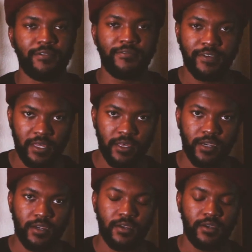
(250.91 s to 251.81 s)

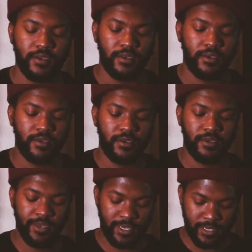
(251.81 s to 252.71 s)
failure.
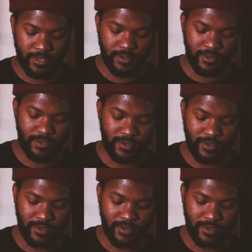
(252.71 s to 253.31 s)
And